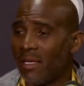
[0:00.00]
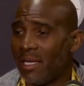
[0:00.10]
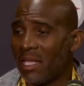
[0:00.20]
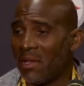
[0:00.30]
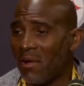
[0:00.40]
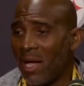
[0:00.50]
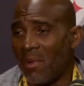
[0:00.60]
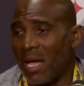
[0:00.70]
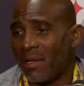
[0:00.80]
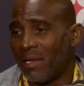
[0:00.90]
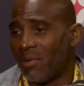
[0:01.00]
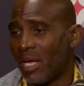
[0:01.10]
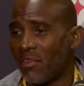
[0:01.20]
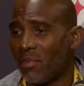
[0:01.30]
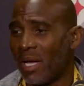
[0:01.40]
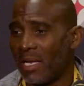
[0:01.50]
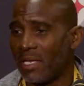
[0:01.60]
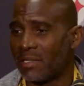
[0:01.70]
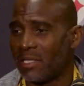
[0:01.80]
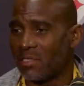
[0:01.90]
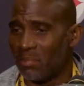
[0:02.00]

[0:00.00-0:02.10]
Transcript: You know, I'm out here where everybody else is.